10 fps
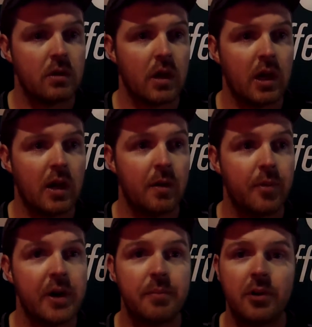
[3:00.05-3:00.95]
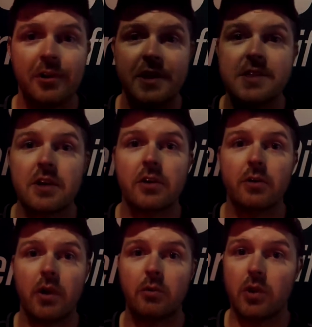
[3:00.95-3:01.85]
Brandon Bolin, he's starting
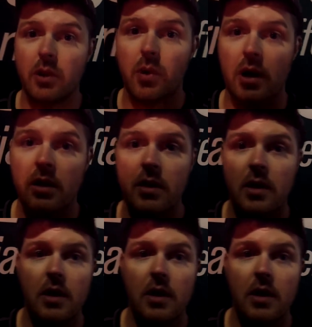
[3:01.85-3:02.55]
to run really well.